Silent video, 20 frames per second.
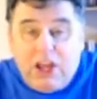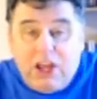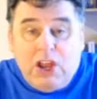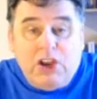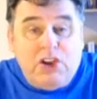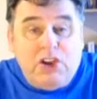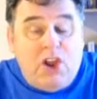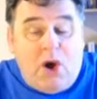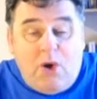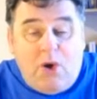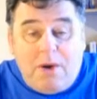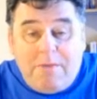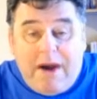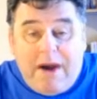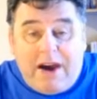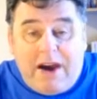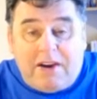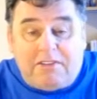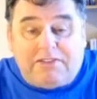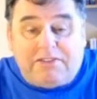No
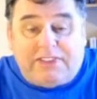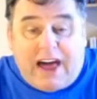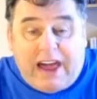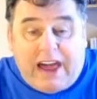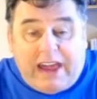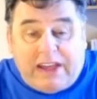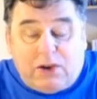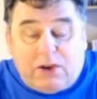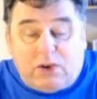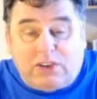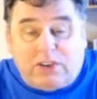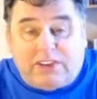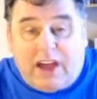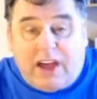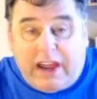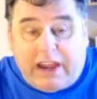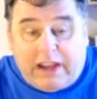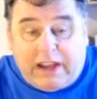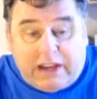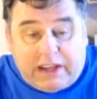amount of diet or
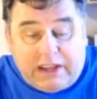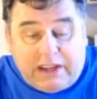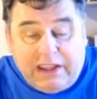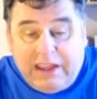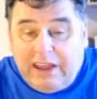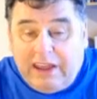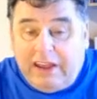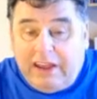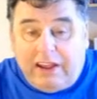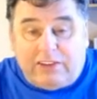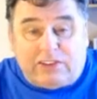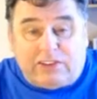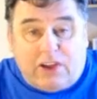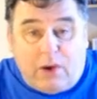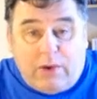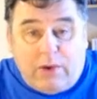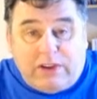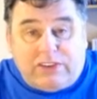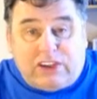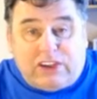dieting is
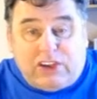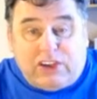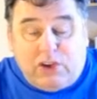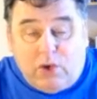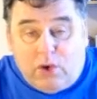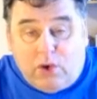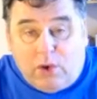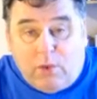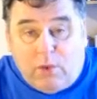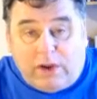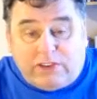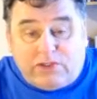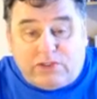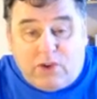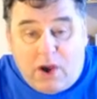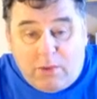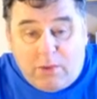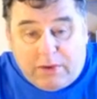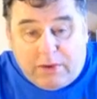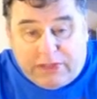going to cure what's
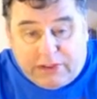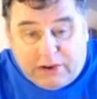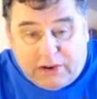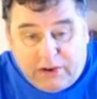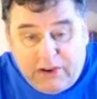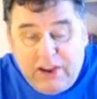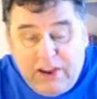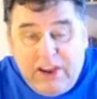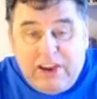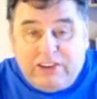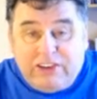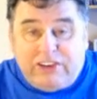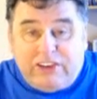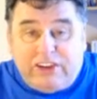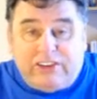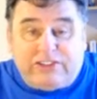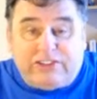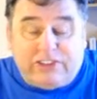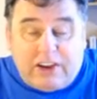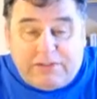wrong with her. She
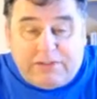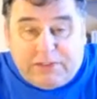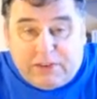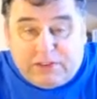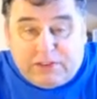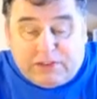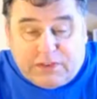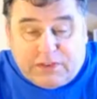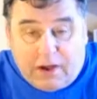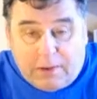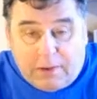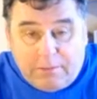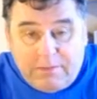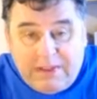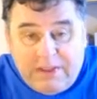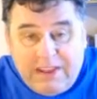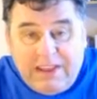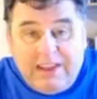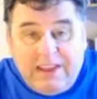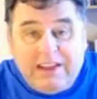suffers from
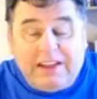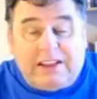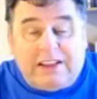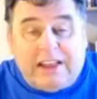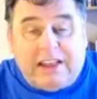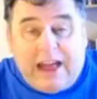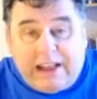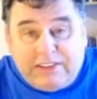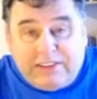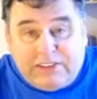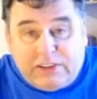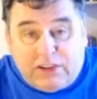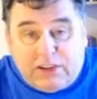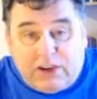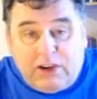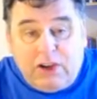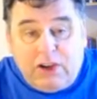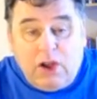glandular